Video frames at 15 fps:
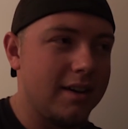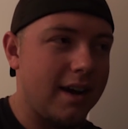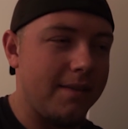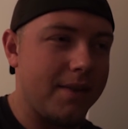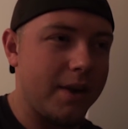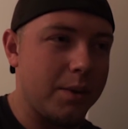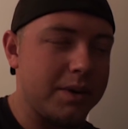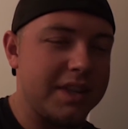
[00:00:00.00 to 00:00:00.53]
I
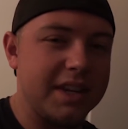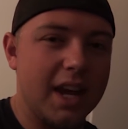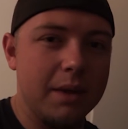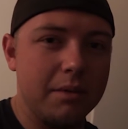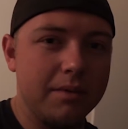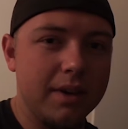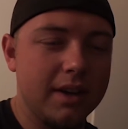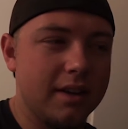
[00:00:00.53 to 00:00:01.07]
forget what the name
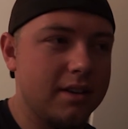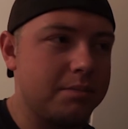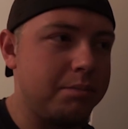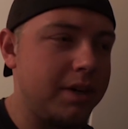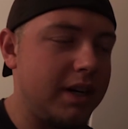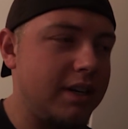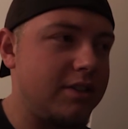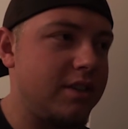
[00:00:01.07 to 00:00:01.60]
of it is,
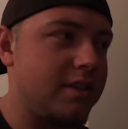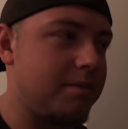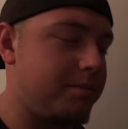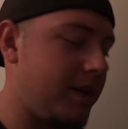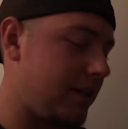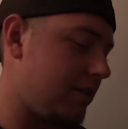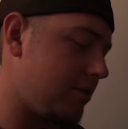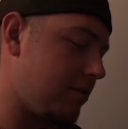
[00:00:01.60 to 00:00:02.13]
but it just
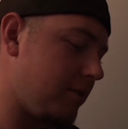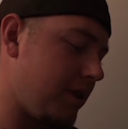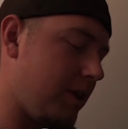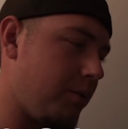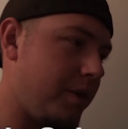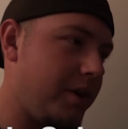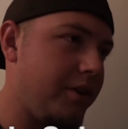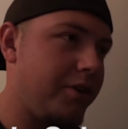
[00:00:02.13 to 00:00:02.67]
makes it so that
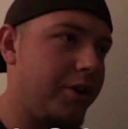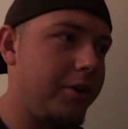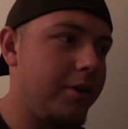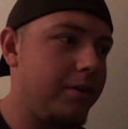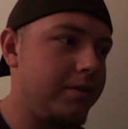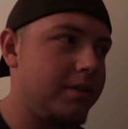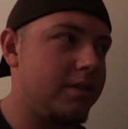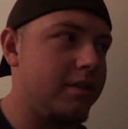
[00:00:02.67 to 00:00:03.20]
way your
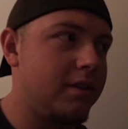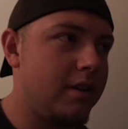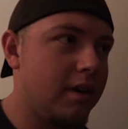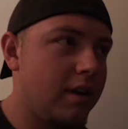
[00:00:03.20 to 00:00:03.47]
nerves